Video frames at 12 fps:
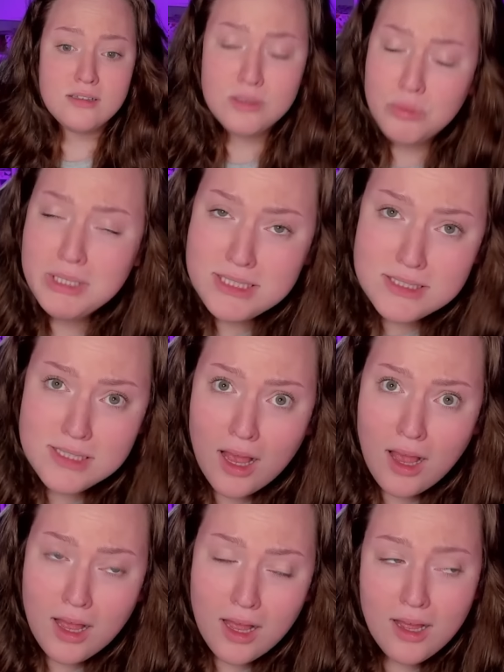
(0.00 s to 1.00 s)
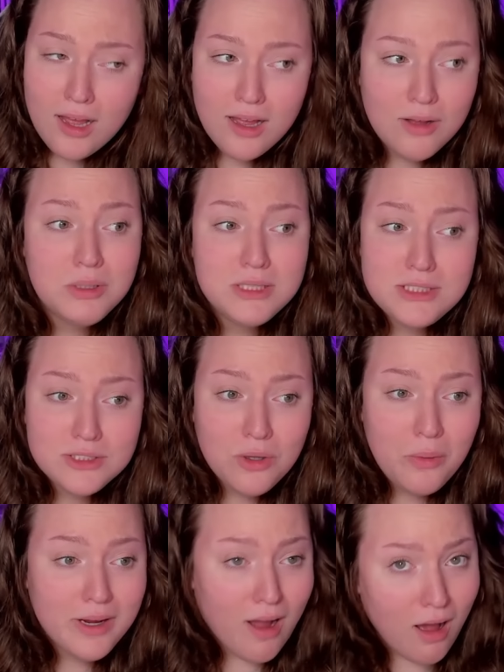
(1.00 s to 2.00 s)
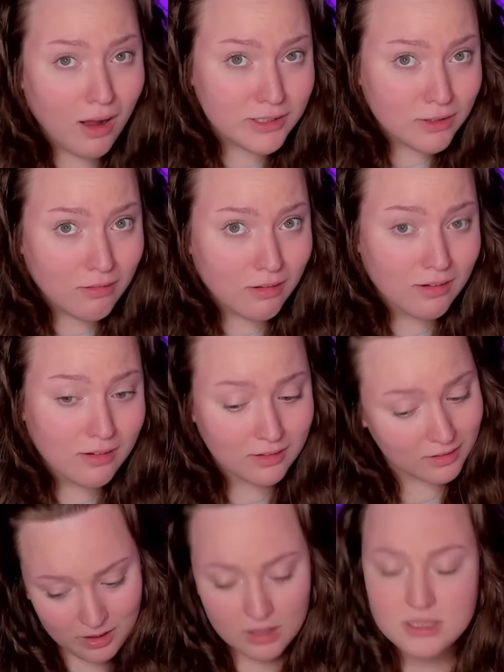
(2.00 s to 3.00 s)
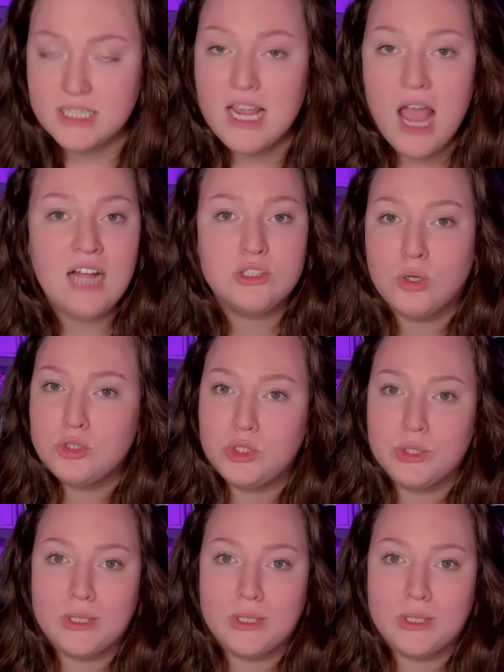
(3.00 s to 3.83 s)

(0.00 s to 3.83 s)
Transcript: Laritza. What's going on, girl? See, I told you